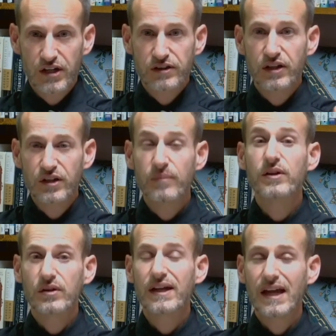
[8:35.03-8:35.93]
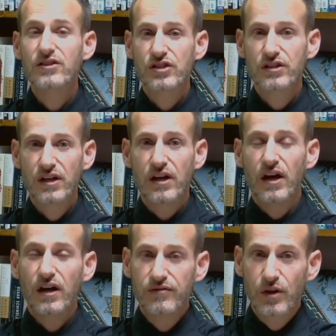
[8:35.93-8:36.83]
the communication
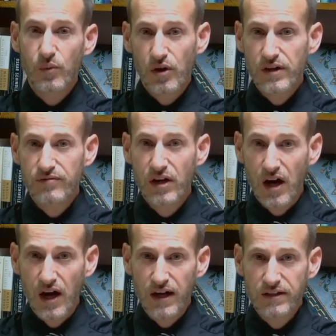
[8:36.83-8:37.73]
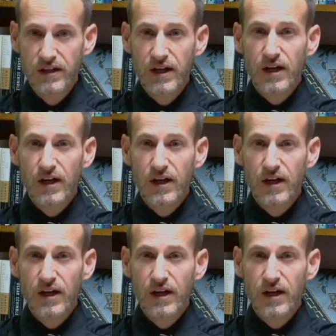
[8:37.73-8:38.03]
of the word of God,